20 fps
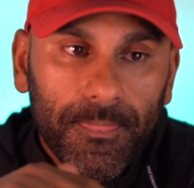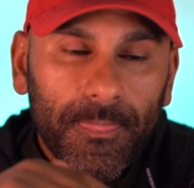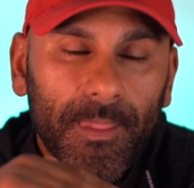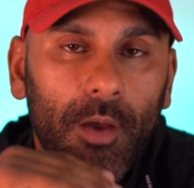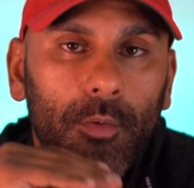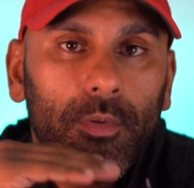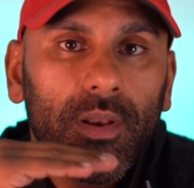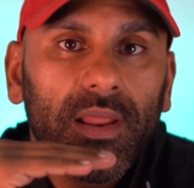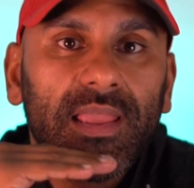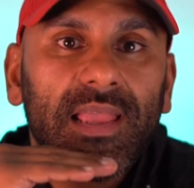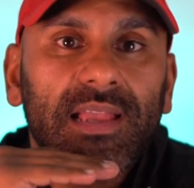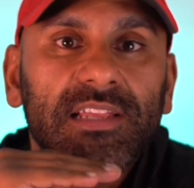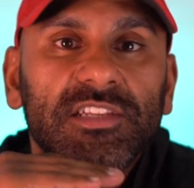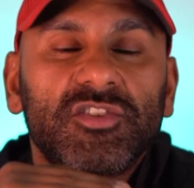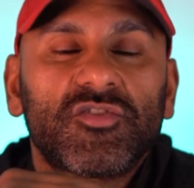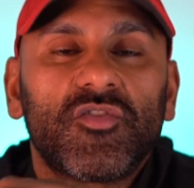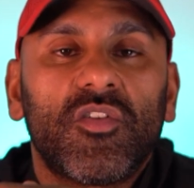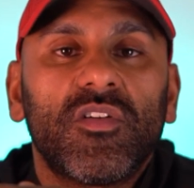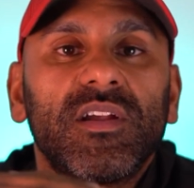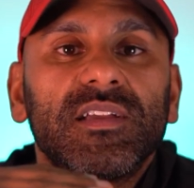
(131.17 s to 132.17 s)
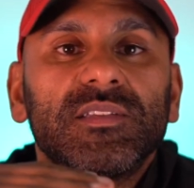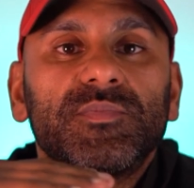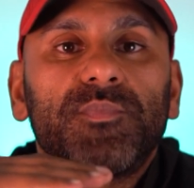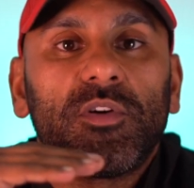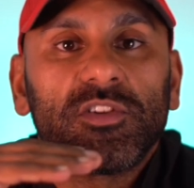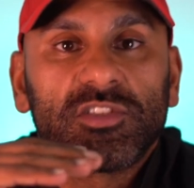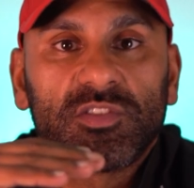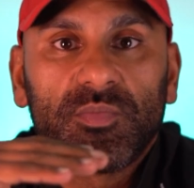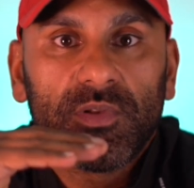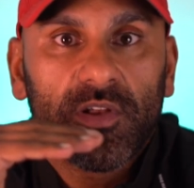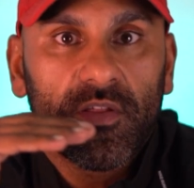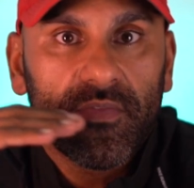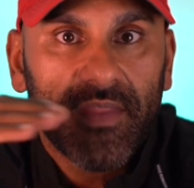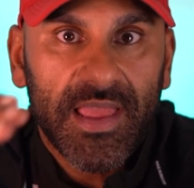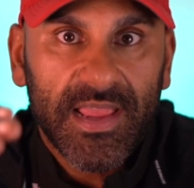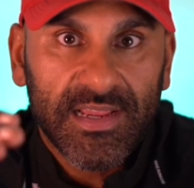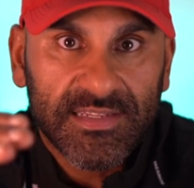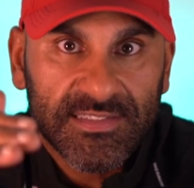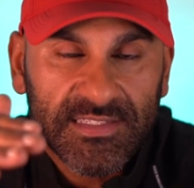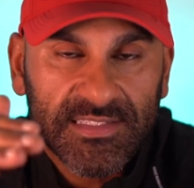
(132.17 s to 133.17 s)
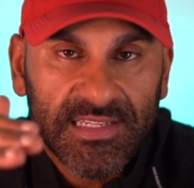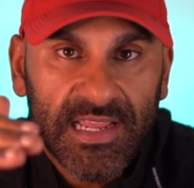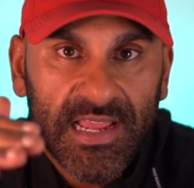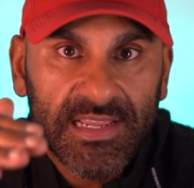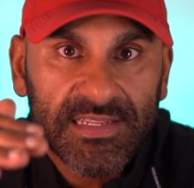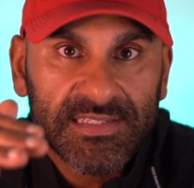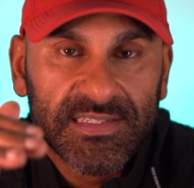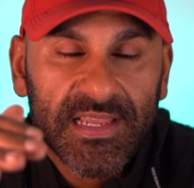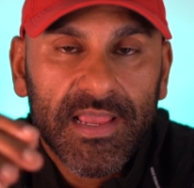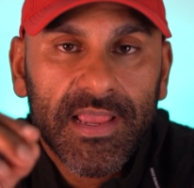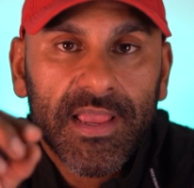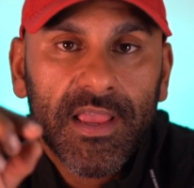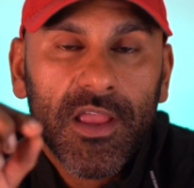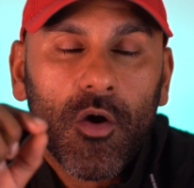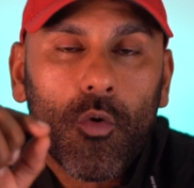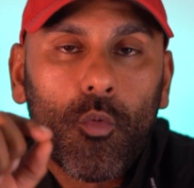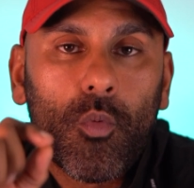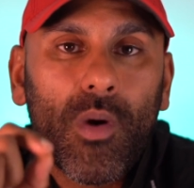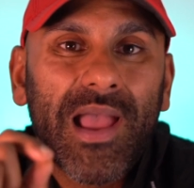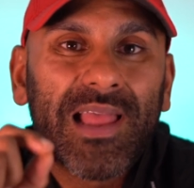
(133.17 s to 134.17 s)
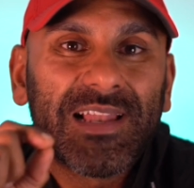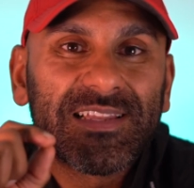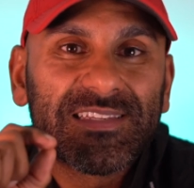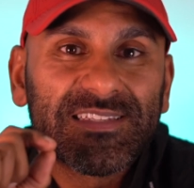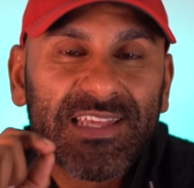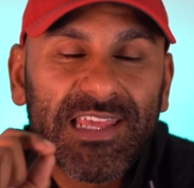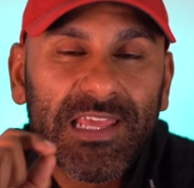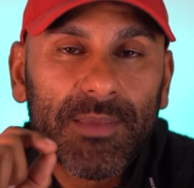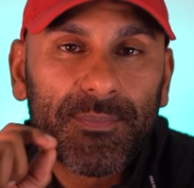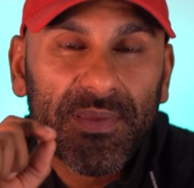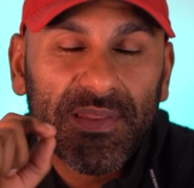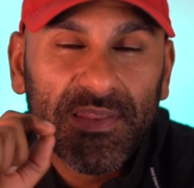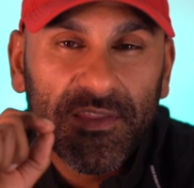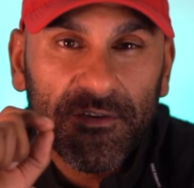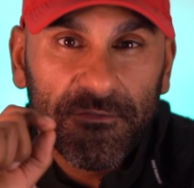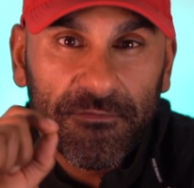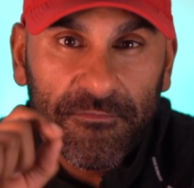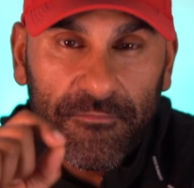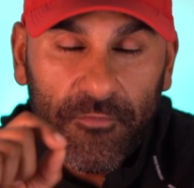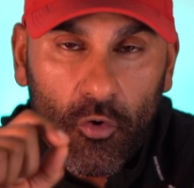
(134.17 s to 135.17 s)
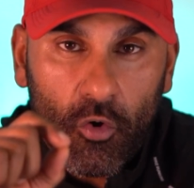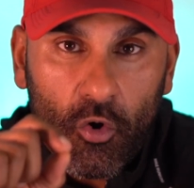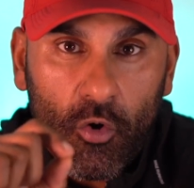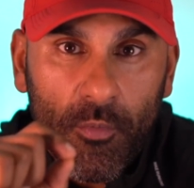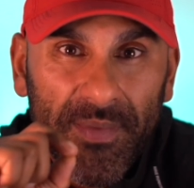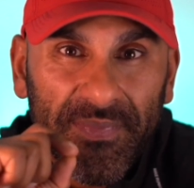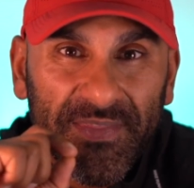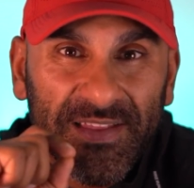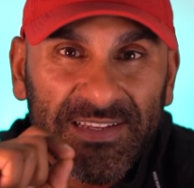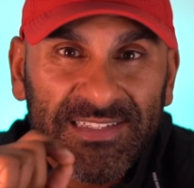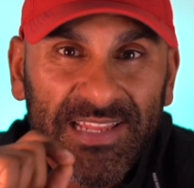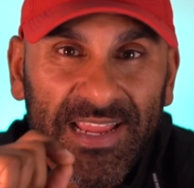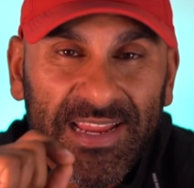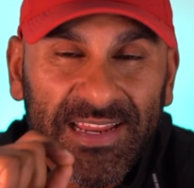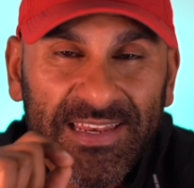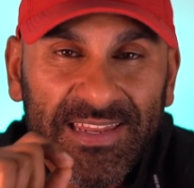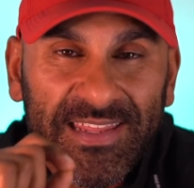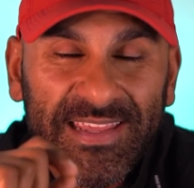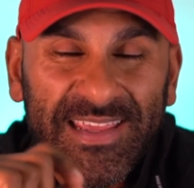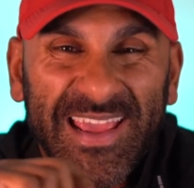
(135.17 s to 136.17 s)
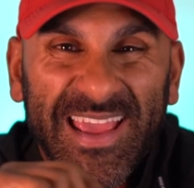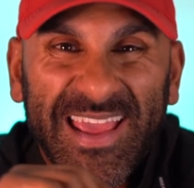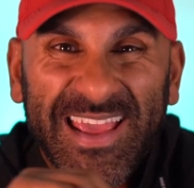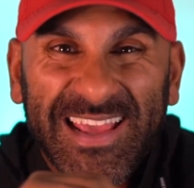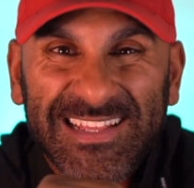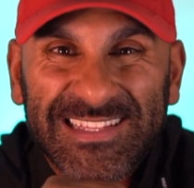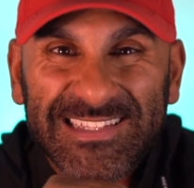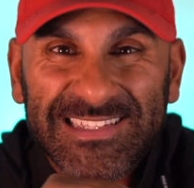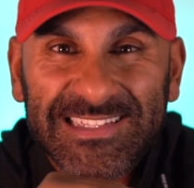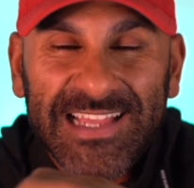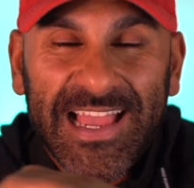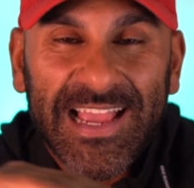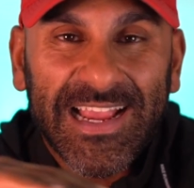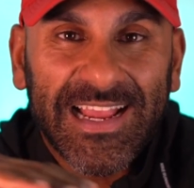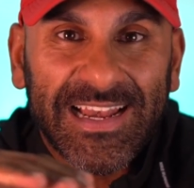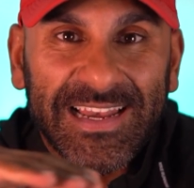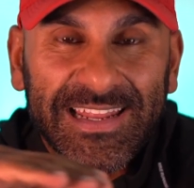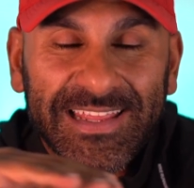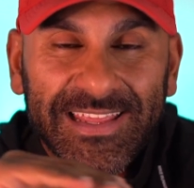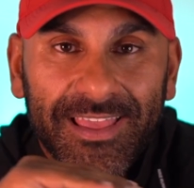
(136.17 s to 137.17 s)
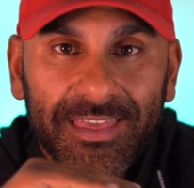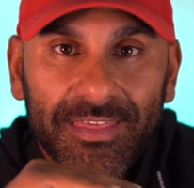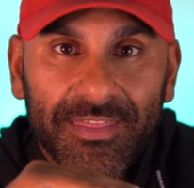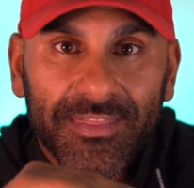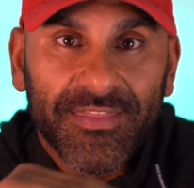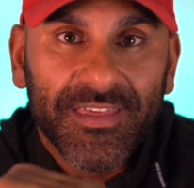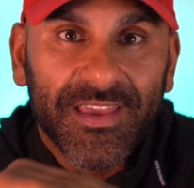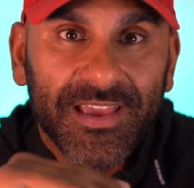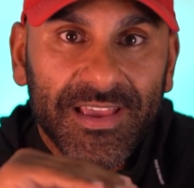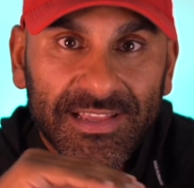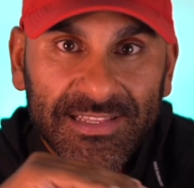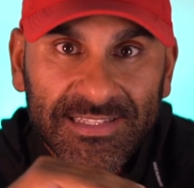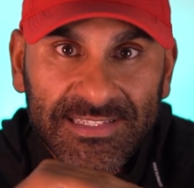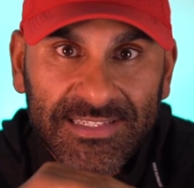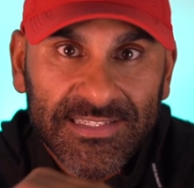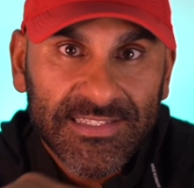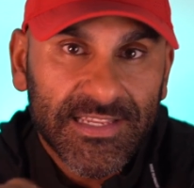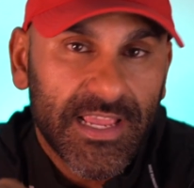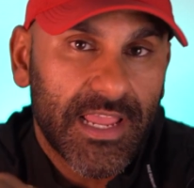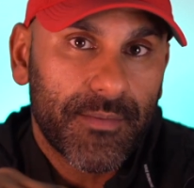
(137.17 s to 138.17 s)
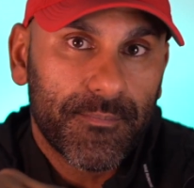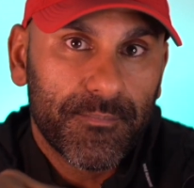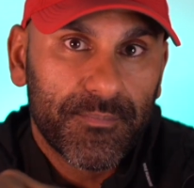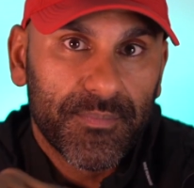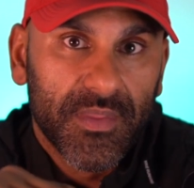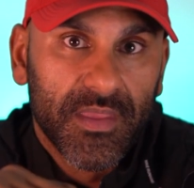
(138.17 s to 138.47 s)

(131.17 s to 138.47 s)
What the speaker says: I want to get as strong as possible on that exercise whilst keeping the form and the technique exactly the same.